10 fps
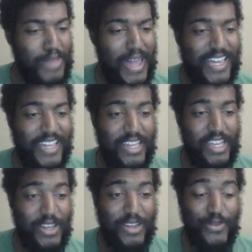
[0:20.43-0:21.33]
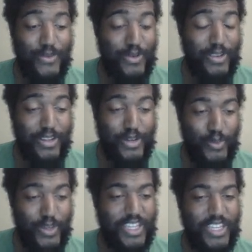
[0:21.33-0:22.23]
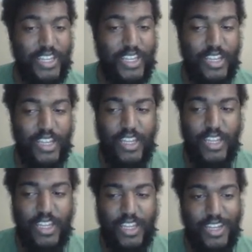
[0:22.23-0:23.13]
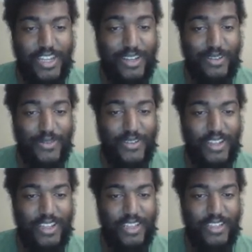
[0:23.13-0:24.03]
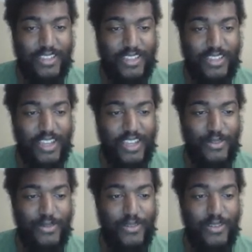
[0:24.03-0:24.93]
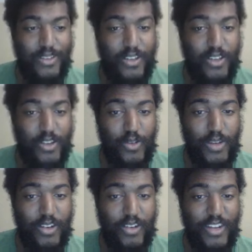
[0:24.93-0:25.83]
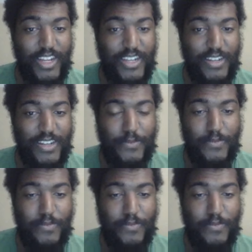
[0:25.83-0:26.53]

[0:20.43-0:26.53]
back for another week of stuff going on.